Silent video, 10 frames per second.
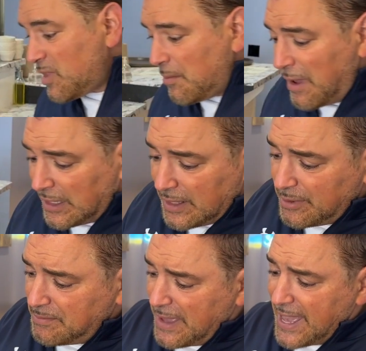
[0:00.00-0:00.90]
Mount
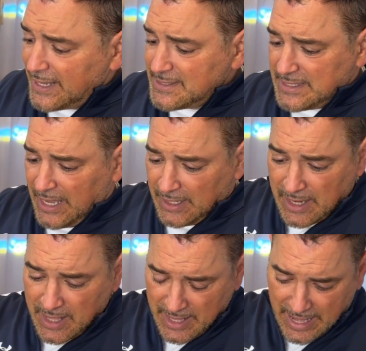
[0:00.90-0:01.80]
Lebanon Magazine
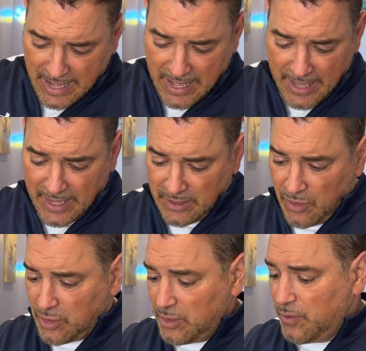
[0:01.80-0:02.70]
uh, had an
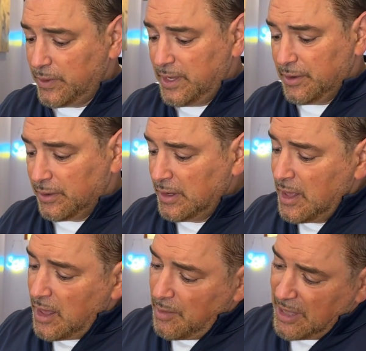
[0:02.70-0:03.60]
article here
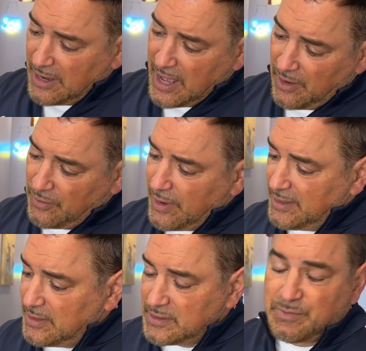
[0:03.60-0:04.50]
about how great
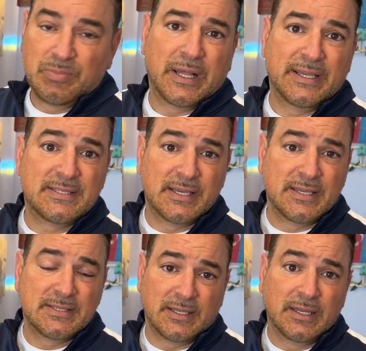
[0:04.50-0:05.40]
this place
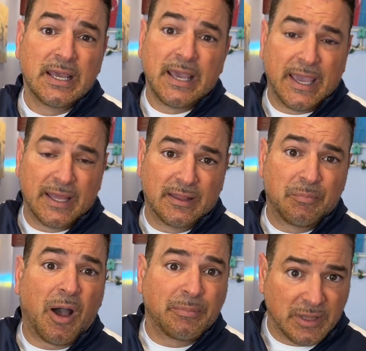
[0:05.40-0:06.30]
is and, and the
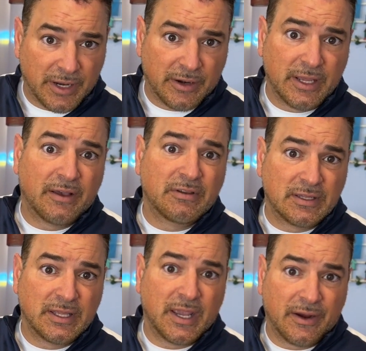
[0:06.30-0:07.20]
popularity of it in
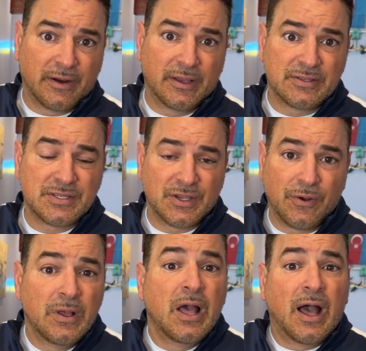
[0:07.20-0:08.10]
the area. So
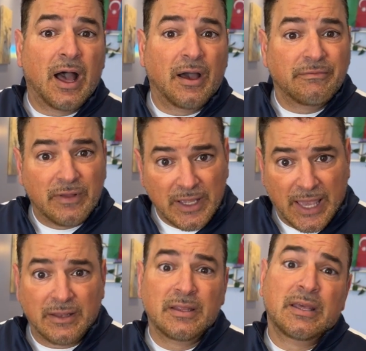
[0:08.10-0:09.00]
um, again,
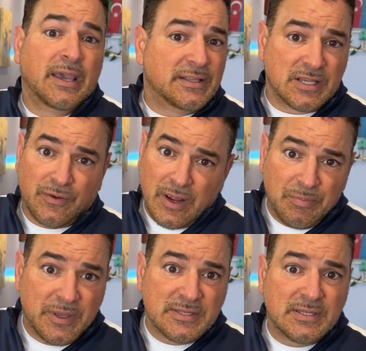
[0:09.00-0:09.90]
it's a great
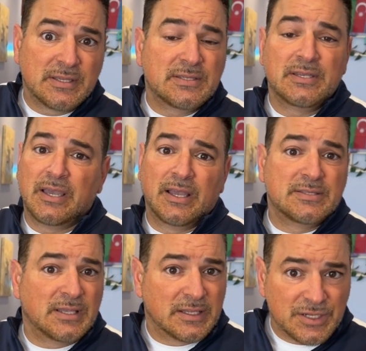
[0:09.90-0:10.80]
business.
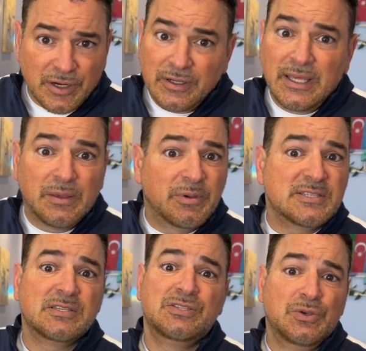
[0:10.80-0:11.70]
It's a turnkey
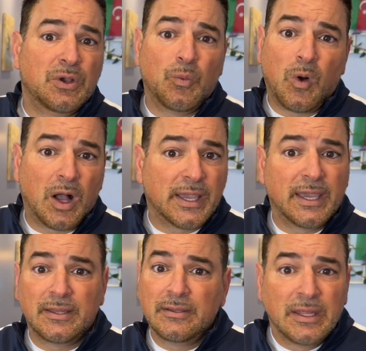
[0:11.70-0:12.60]
business. You can walk
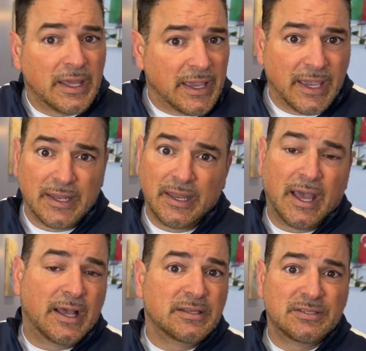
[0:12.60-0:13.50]
in and
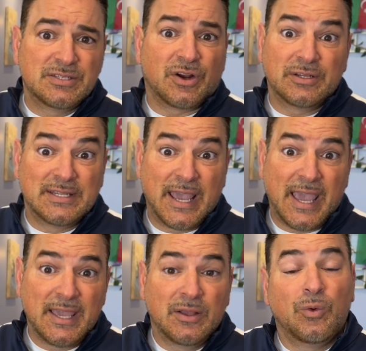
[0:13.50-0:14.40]
uh, start
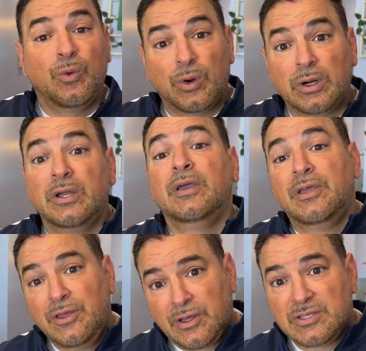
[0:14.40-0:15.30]
today, or
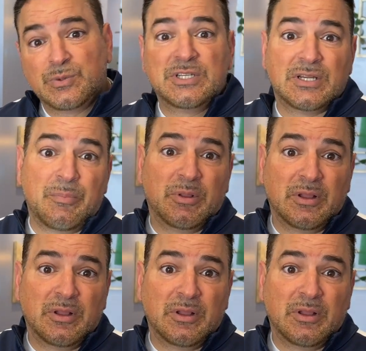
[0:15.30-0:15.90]
you can switch it up a